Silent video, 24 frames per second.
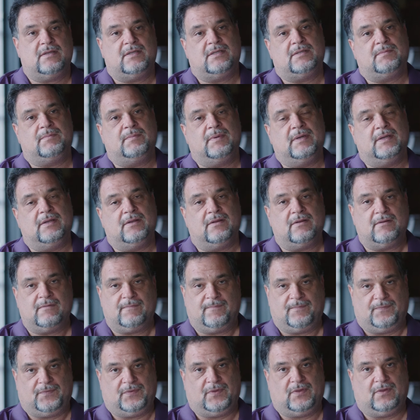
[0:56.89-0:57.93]
He's been
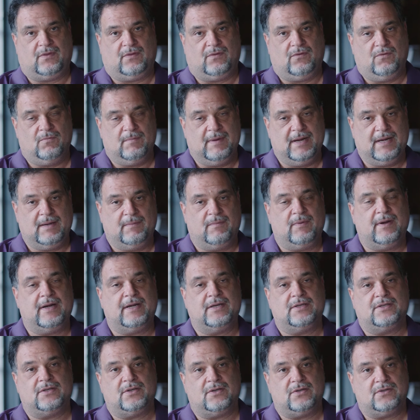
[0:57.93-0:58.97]
through many
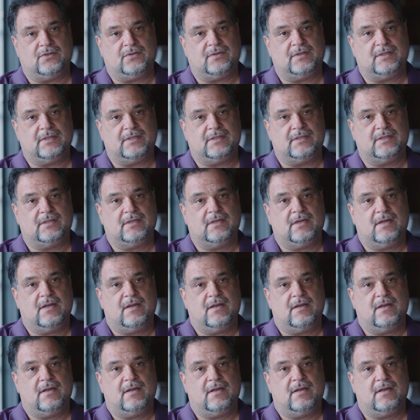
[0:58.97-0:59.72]
brain surgeries,